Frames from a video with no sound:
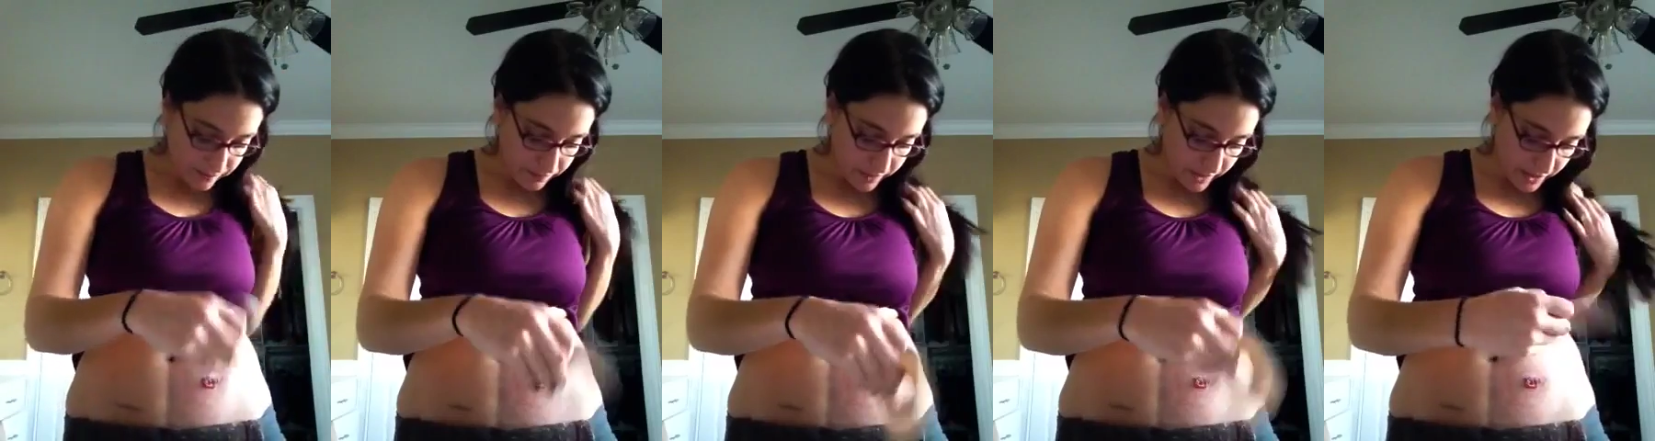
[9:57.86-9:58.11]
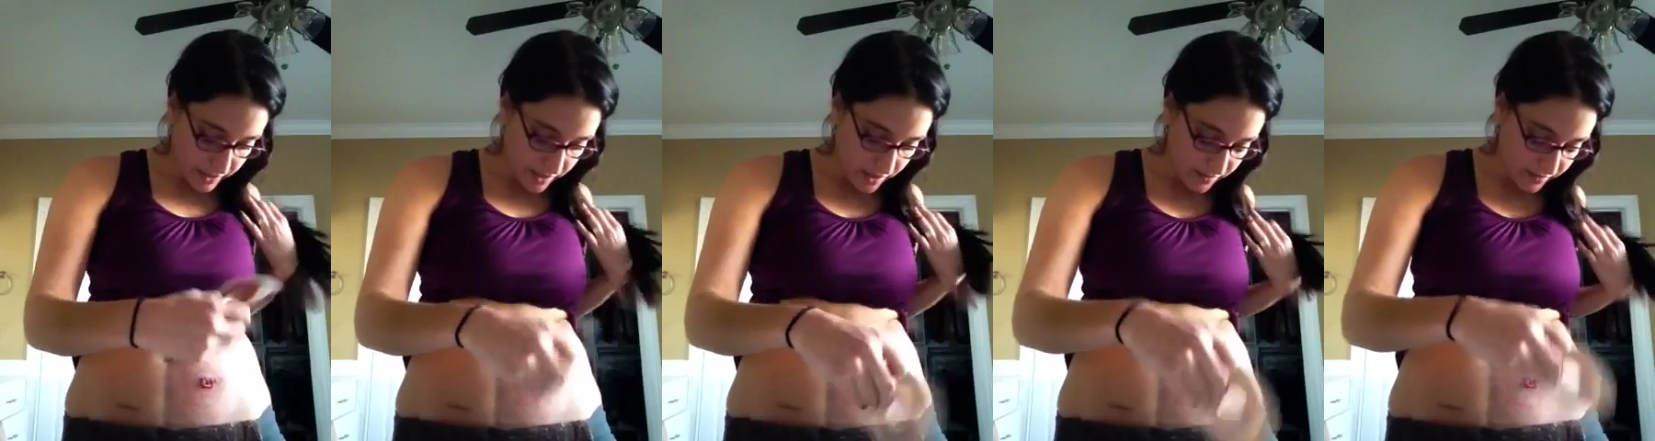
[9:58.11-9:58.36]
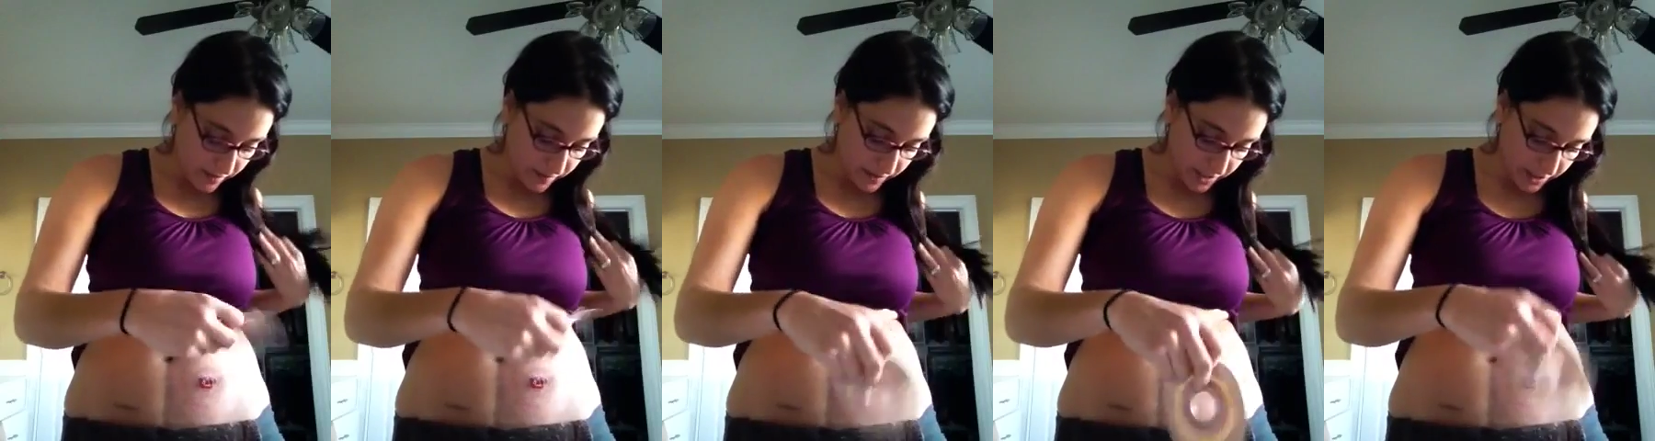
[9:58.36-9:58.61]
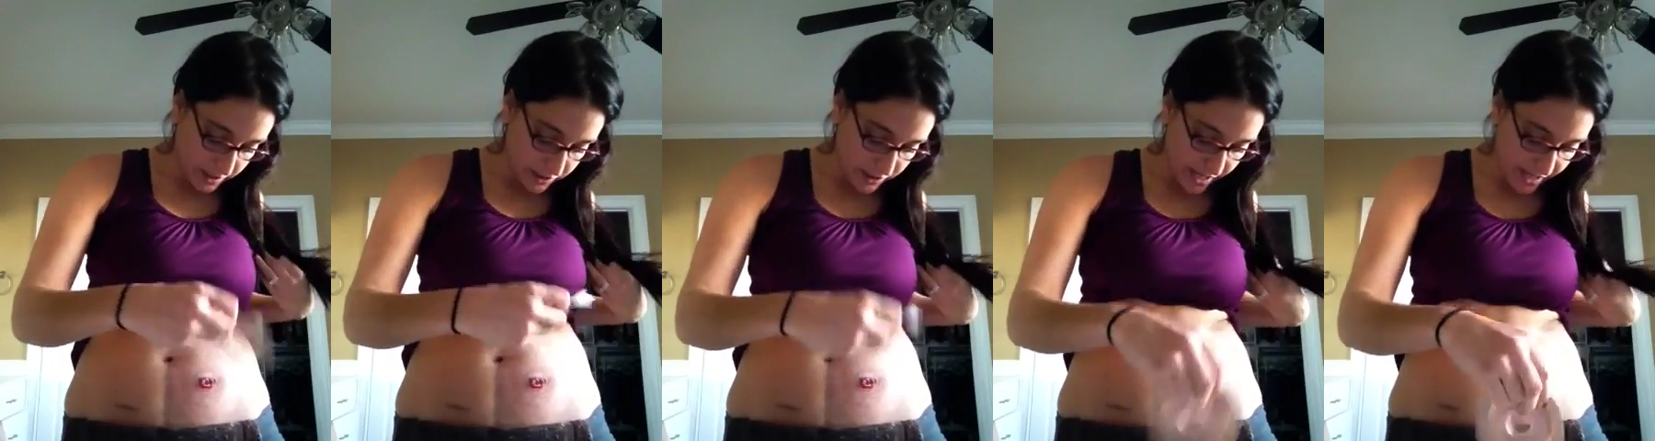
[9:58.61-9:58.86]
air off, I
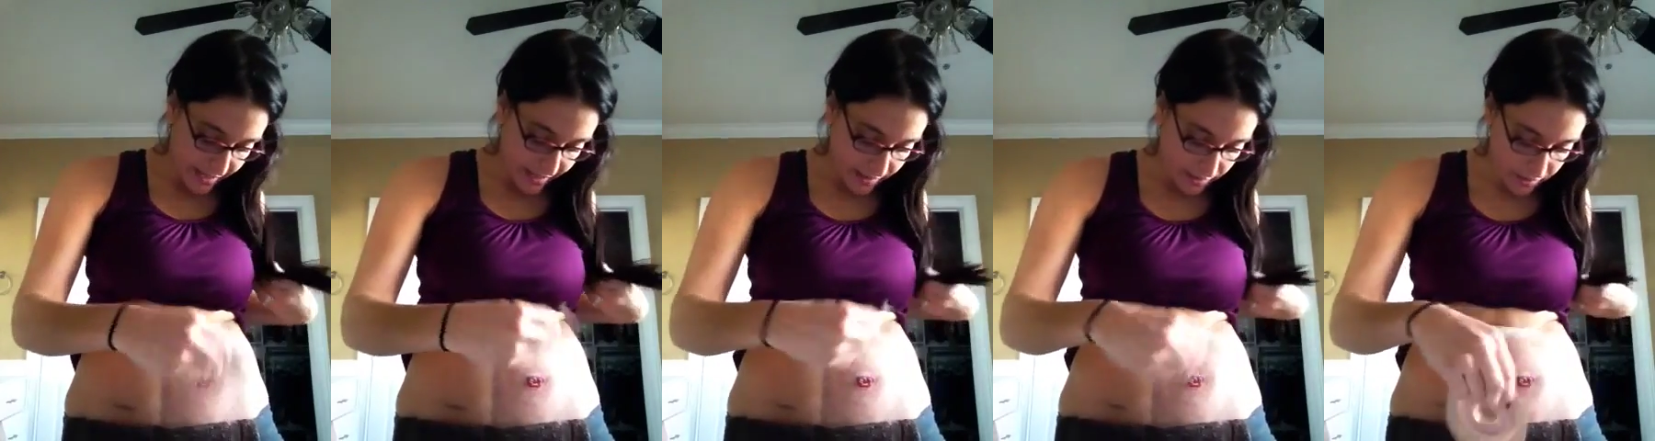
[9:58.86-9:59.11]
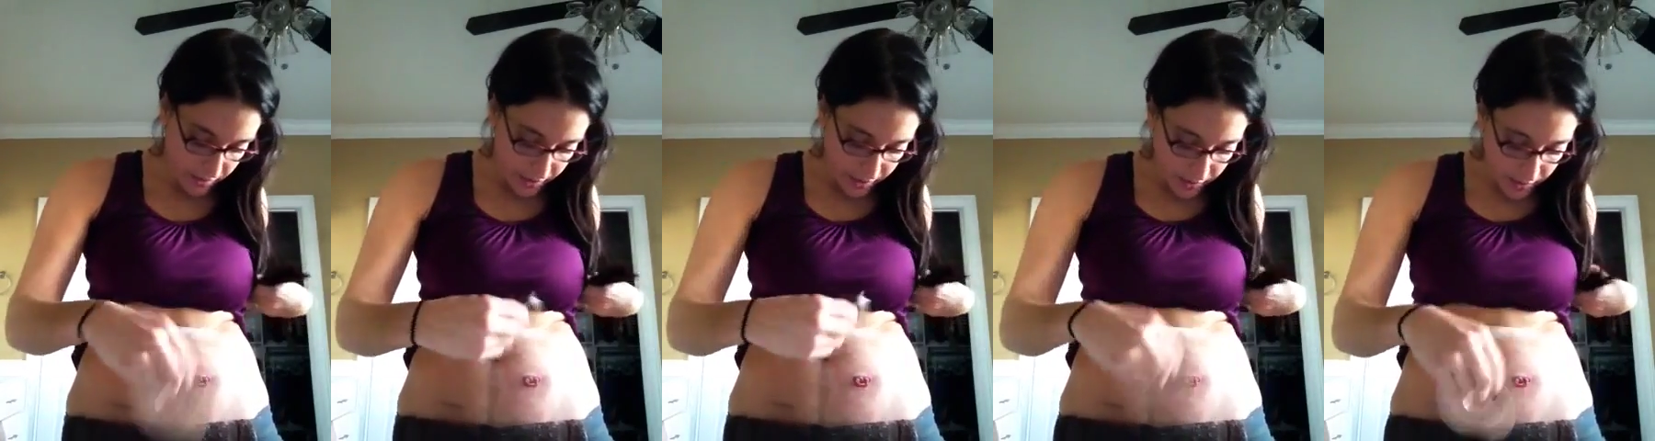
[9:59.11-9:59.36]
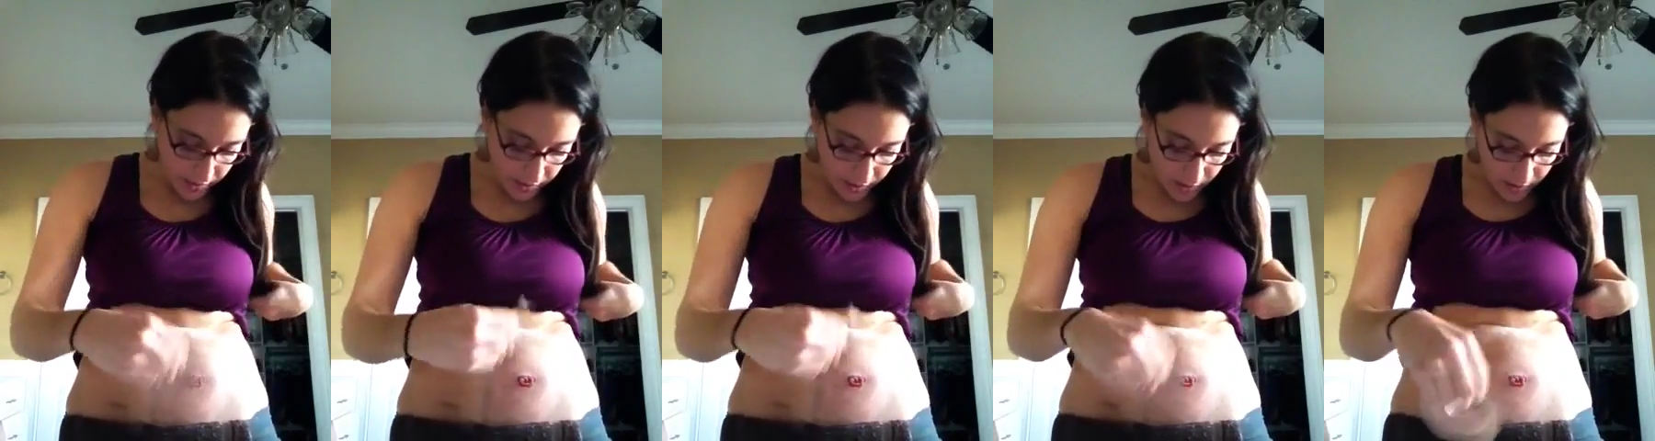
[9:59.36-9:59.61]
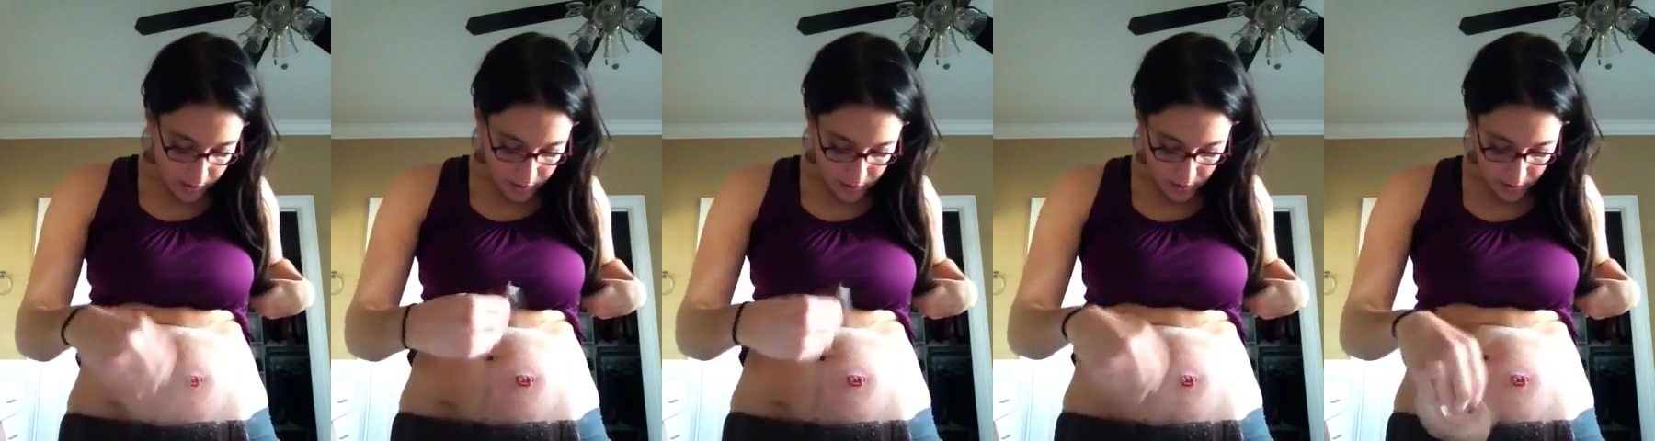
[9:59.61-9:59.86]
mean dry out.
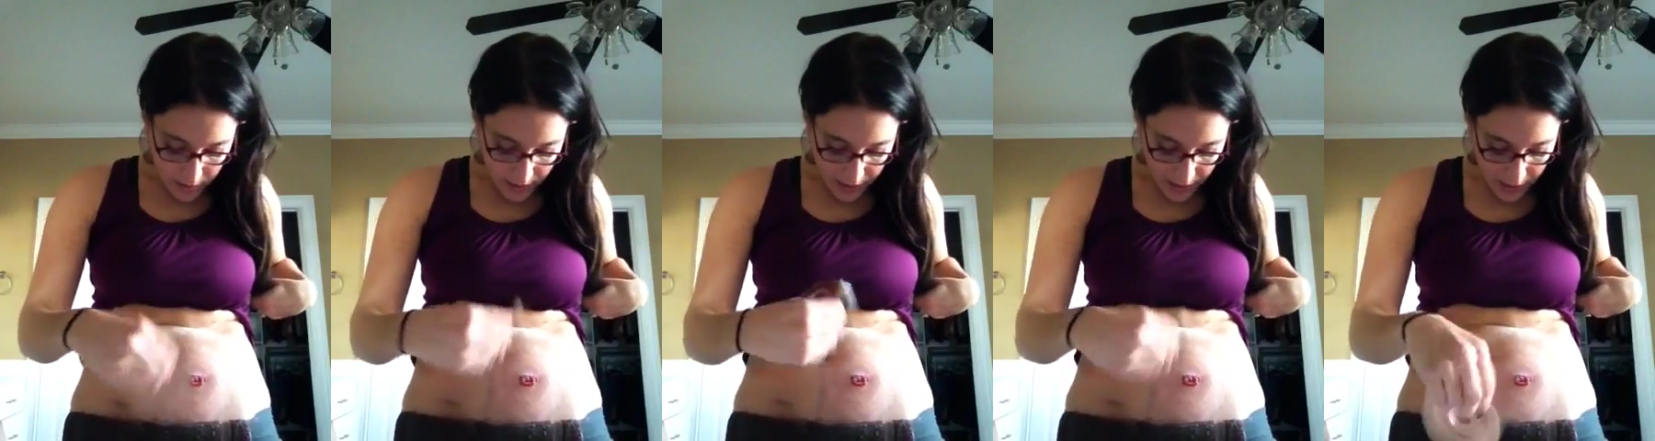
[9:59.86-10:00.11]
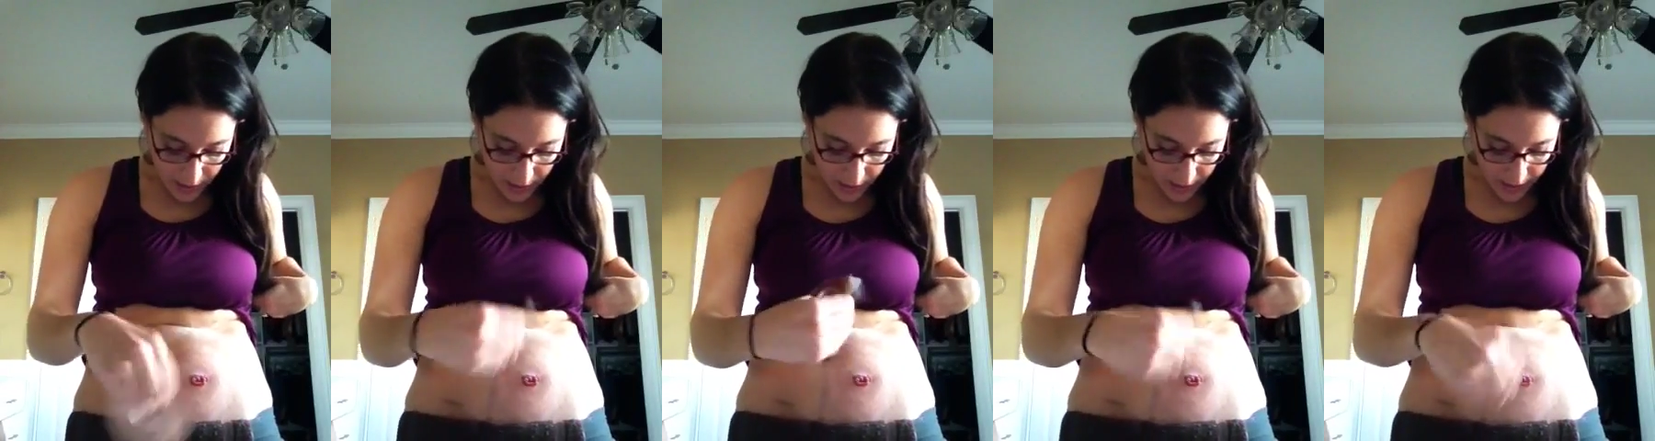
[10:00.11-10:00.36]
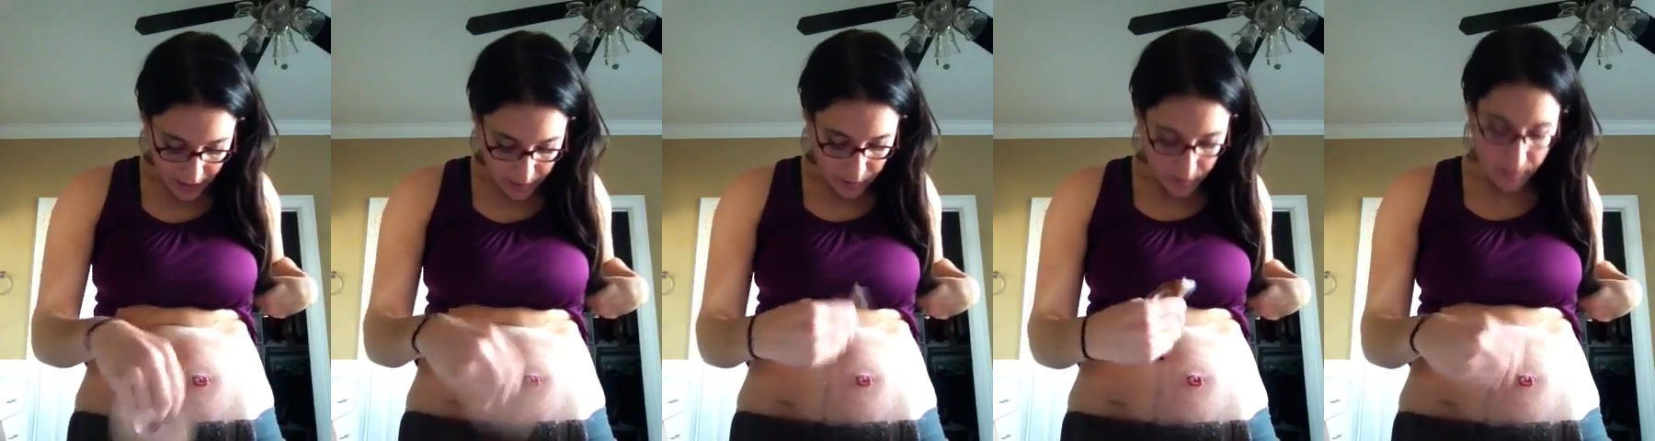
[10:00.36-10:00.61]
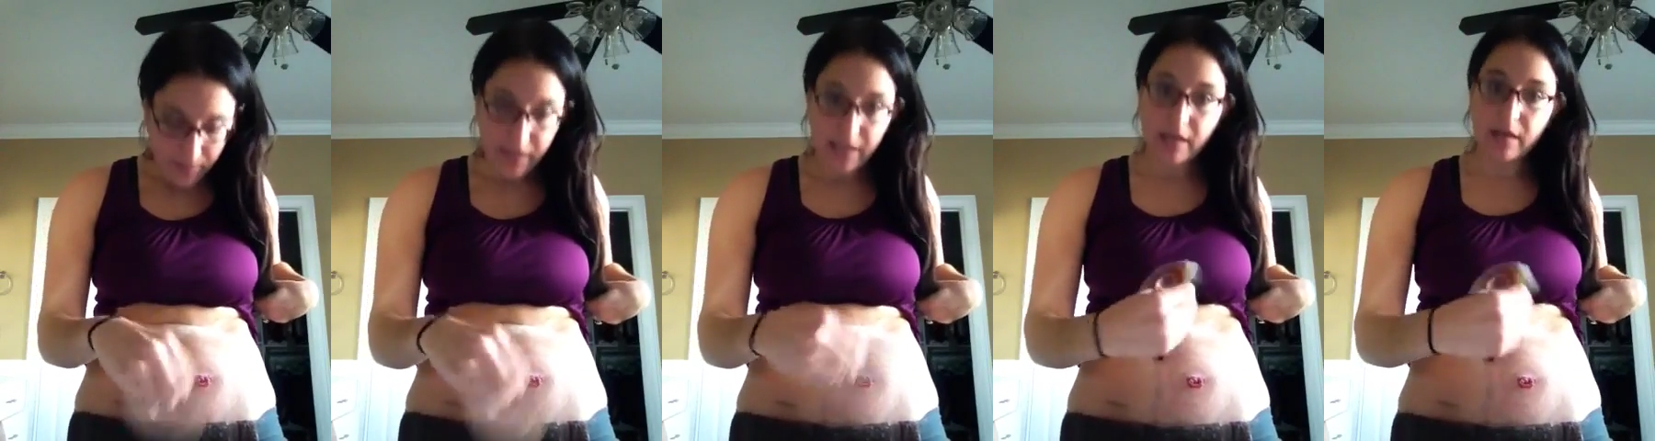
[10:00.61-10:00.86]
so that I can
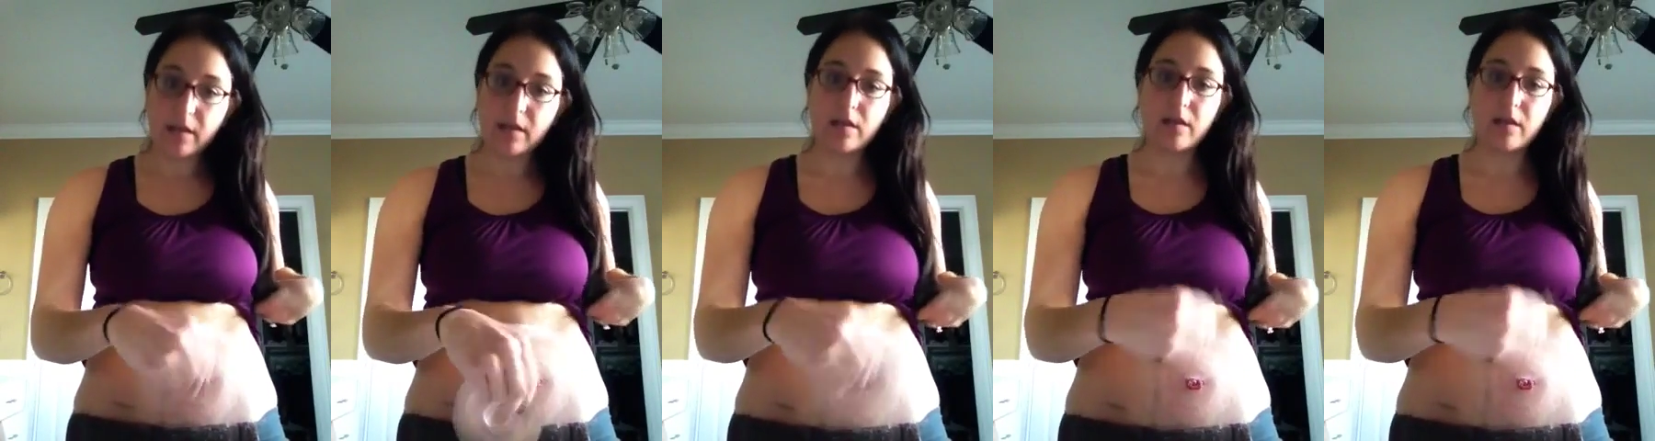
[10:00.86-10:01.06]
put my